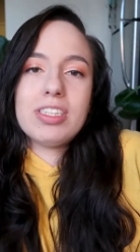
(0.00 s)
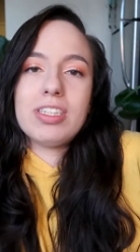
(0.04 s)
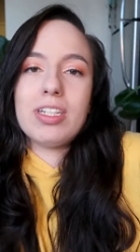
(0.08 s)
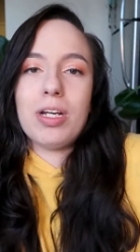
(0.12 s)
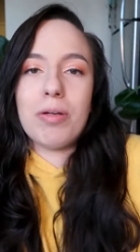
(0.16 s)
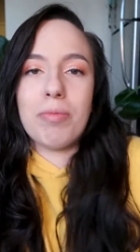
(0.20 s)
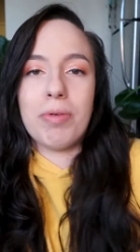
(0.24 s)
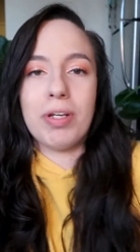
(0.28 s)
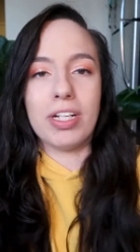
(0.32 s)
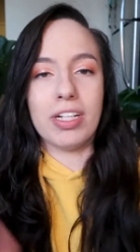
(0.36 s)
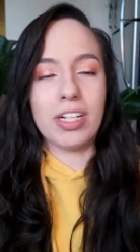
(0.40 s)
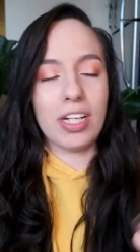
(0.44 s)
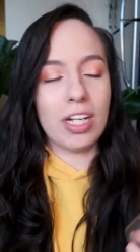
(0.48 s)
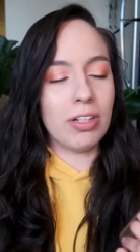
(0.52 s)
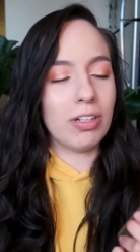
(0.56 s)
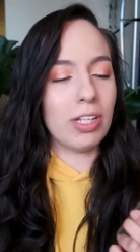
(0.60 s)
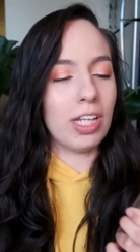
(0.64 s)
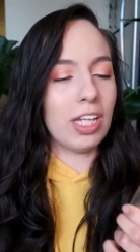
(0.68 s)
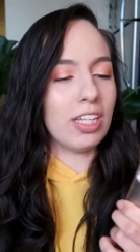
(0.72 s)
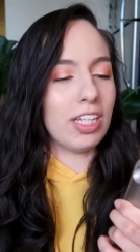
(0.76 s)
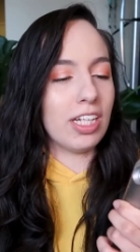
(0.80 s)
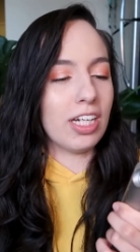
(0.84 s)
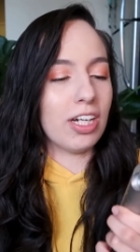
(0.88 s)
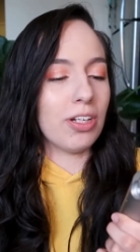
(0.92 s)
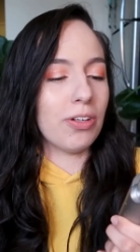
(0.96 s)
I mean, I
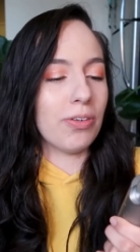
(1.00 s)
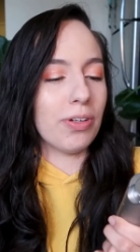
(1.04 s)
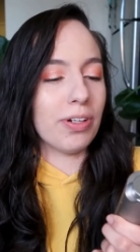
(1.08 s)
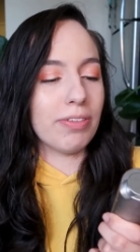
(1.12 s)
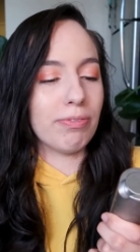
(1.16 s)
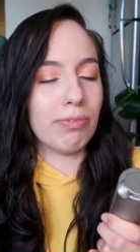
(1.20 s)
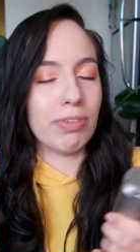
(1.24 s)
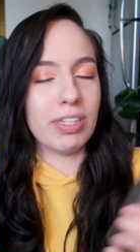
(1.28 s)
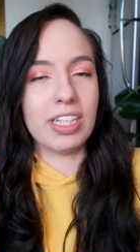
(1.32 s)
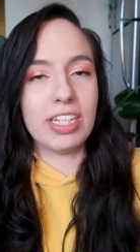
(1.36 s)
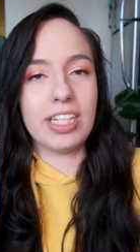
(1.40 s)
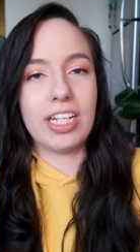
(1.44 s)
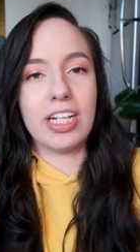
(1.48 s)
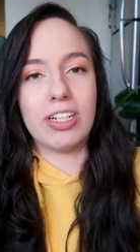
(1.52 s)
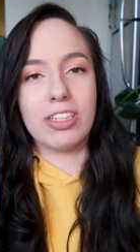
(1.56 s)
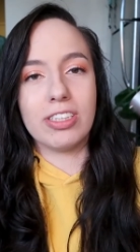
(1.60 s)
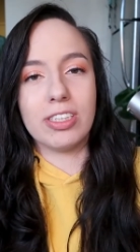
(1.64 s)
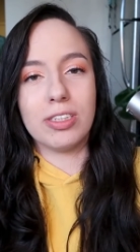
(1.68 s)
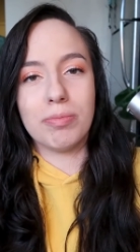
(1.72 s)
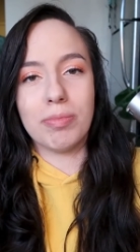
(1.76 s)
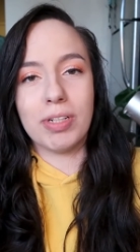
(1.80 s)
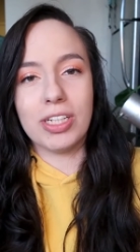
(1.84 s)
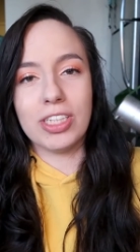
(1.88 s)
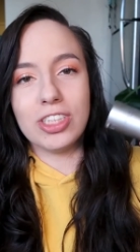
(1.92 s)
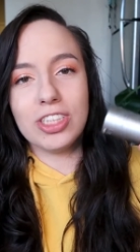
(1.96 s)
think I don't really care
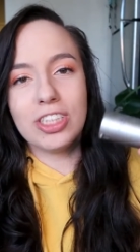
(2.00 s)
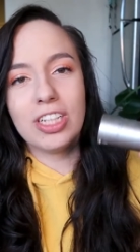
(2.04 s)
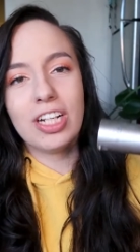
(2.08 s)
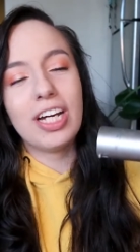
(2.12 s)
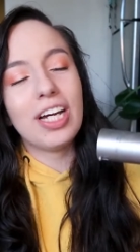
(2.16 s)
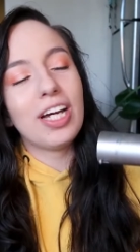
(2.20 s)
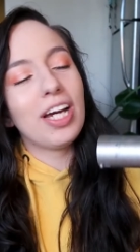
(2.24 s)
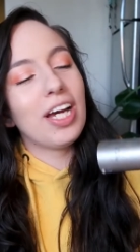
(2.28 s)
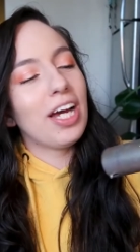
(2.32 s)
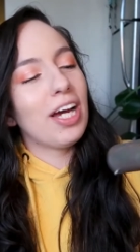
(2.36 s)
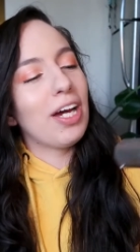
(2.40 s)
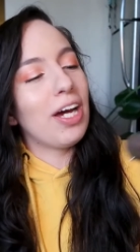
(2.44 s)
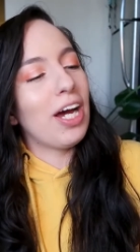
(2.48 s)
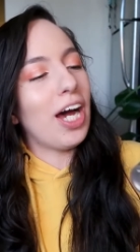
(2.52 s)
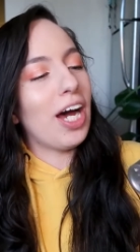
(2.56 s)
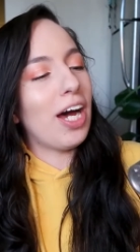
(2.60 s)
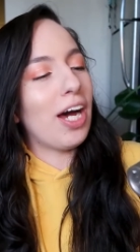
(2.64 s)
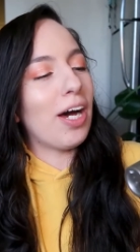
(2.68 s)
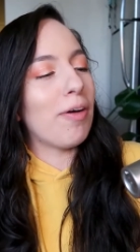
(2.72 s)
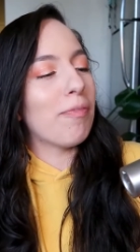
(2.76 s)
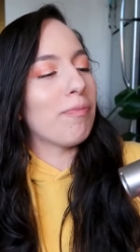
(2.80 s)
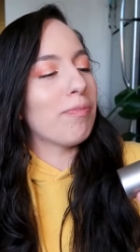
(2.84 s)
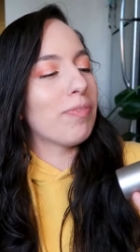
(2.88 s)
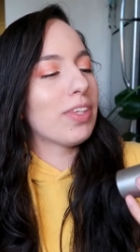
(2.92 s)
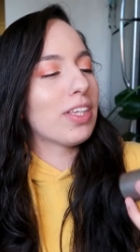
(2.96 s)
too much
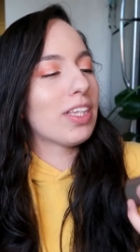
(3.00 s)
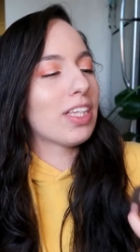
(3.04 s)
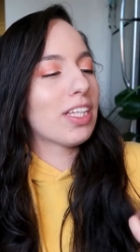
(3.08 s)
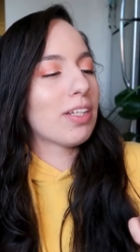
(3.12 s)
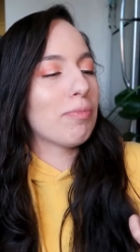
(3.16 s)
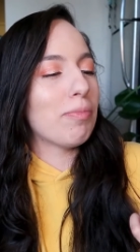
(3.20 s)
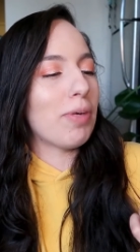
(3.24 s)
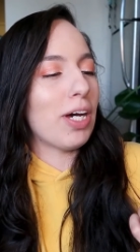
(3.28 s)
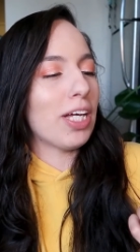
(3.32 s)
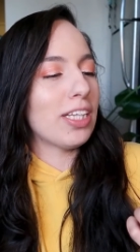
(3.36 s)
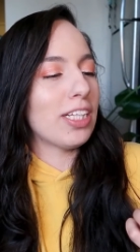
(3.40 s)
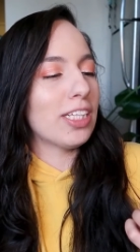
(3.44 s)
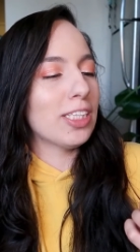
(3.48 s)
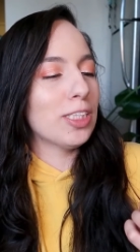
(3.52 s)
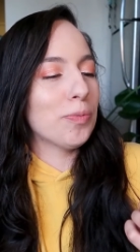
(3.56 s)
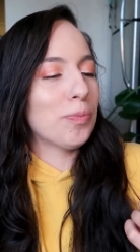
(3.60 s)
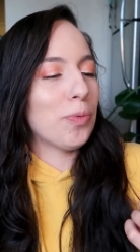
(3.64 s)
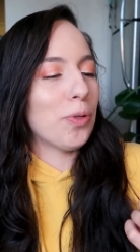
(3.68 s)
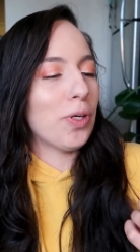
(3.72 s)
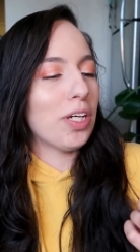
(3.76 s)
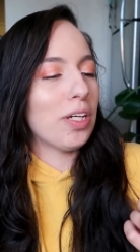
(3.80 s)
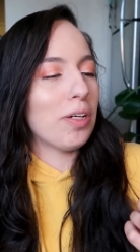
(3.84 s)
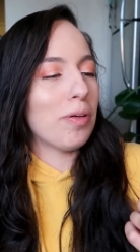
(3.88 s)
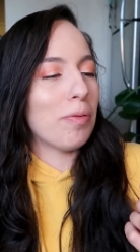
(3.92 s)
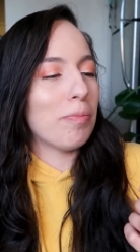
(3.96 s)
at this
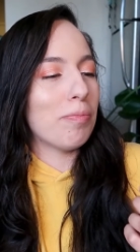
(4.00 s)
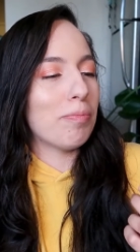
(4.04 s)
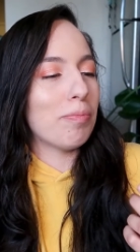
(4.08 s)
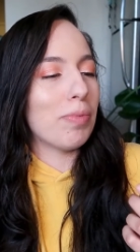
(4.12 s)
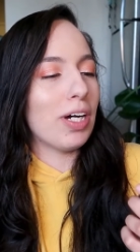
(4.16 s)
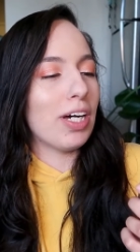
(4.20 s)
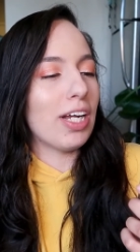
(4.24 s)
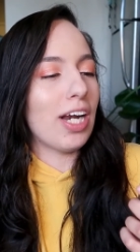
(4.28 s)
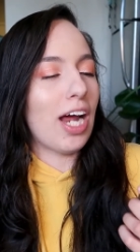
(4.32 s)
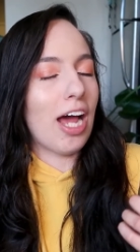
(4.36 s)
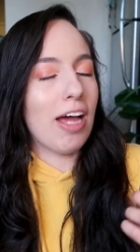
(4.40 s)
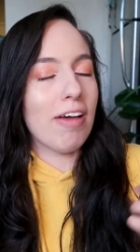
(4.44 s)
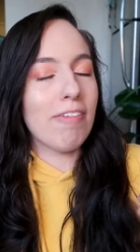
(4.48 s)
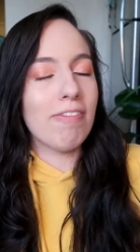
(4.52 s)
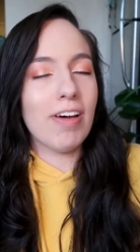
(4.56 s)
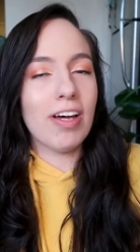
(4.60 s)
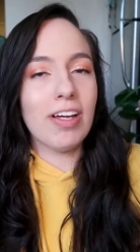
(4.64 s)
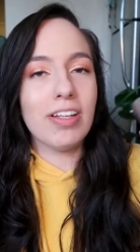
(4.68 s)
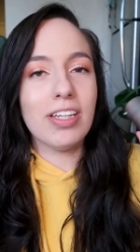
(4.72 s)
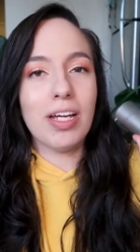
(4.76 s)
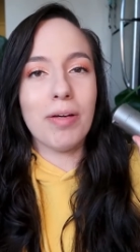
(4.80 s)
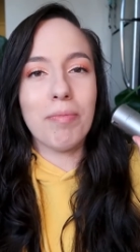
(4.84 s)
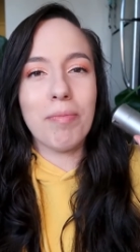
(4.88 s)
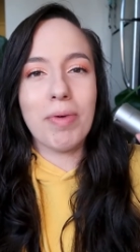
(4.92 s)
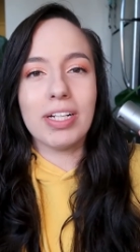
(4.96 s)
point, but I
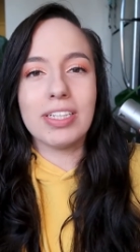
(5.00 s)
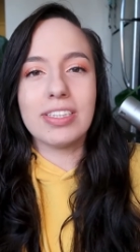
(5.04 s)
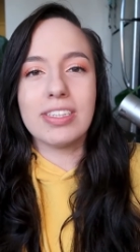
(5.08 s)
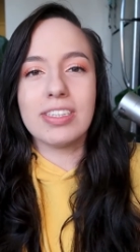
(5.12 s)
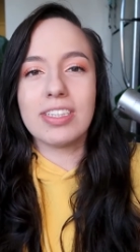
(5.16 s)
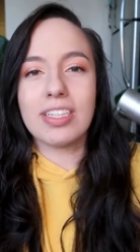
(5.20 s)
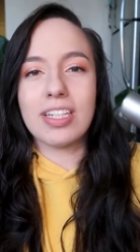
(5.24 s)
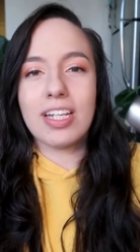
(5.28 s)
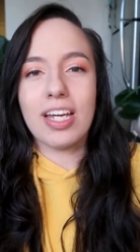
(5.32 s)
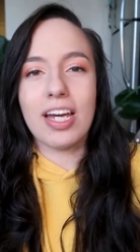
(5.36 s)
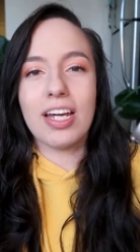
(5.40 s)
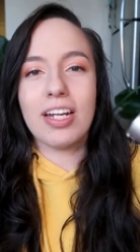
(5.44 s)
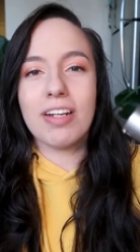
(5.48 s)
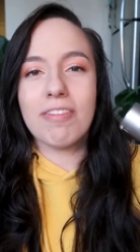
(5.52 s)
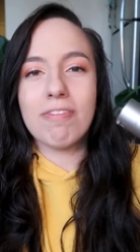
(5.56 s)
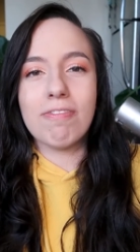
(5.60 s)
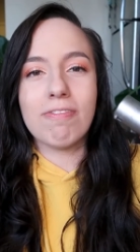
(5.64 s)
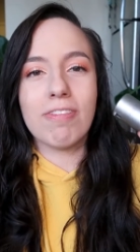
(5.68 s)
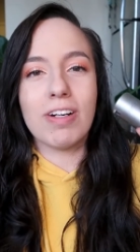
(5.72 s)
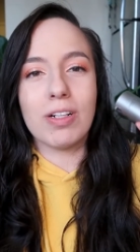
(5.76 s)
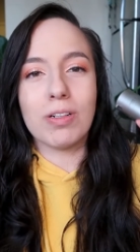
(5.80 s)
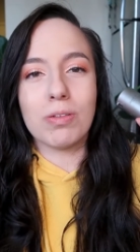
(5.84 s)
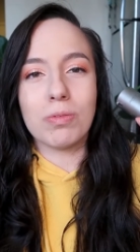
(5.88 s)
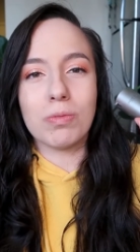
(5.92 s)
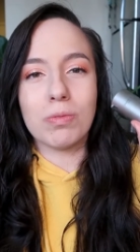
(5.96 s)
found that my skin
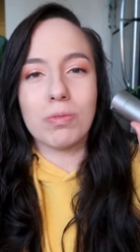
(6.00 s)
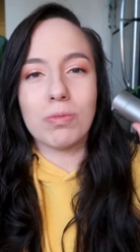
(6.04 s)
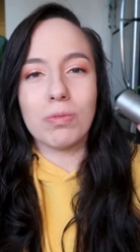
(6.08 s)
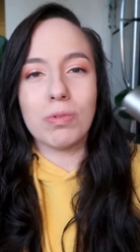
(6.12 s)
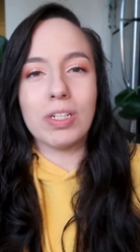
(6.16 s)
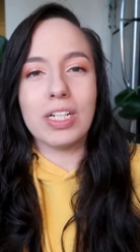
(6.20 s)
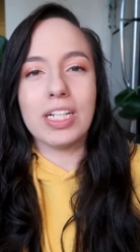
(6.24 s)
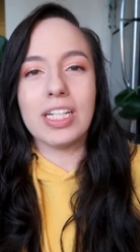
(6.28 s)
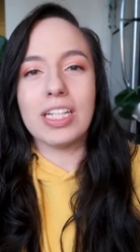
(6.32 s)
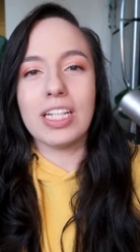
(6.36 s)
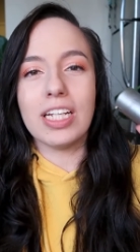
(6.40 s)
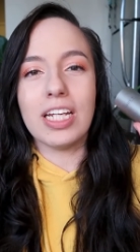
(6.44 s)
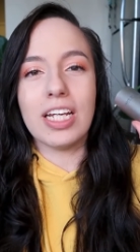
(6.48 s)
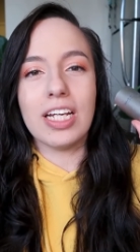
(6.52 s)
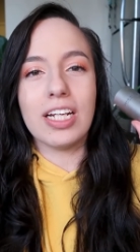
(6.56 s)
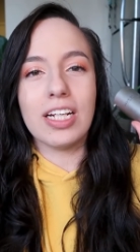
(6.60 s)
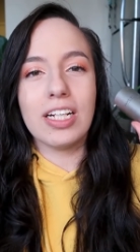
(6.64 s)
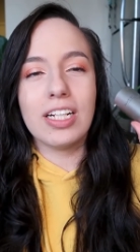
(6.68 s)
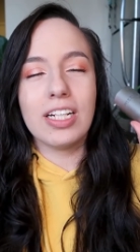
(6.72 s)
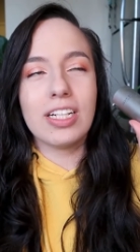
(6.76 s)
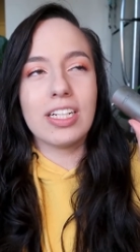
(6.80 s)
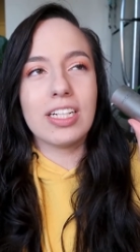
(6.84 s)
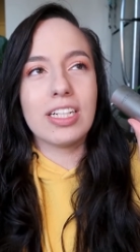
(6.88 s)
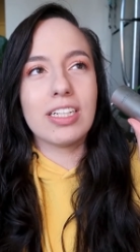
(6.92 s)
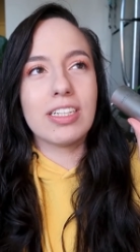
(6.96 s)
felt really